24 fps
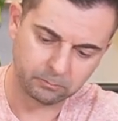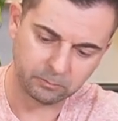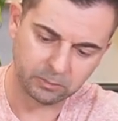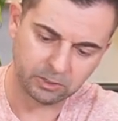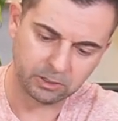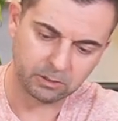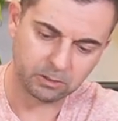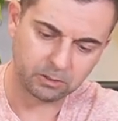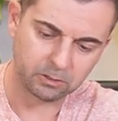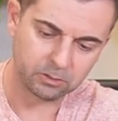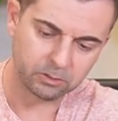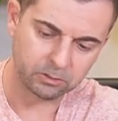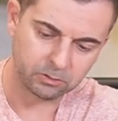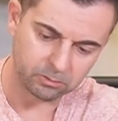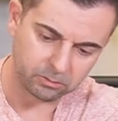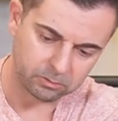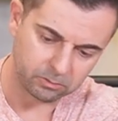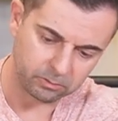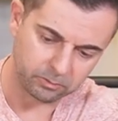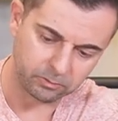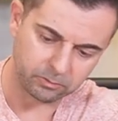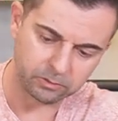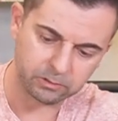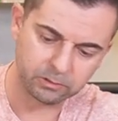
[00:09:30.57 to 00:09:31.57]
making sure
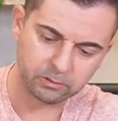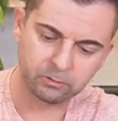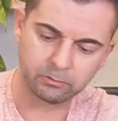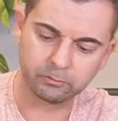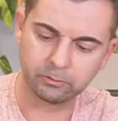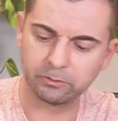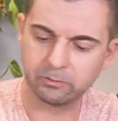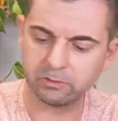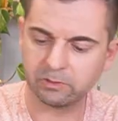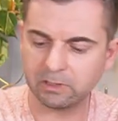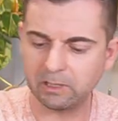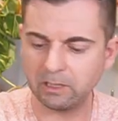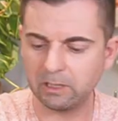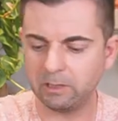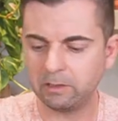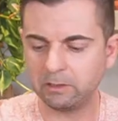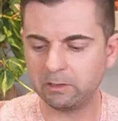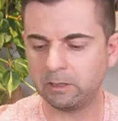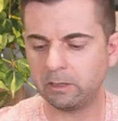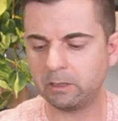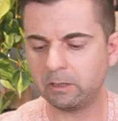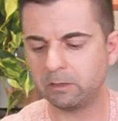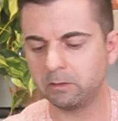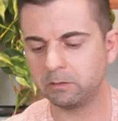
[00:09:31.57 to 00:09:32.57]
all those little roots get in
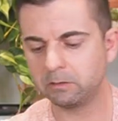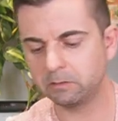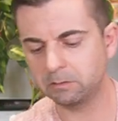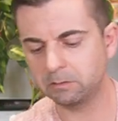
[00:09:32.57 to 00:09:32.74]
there.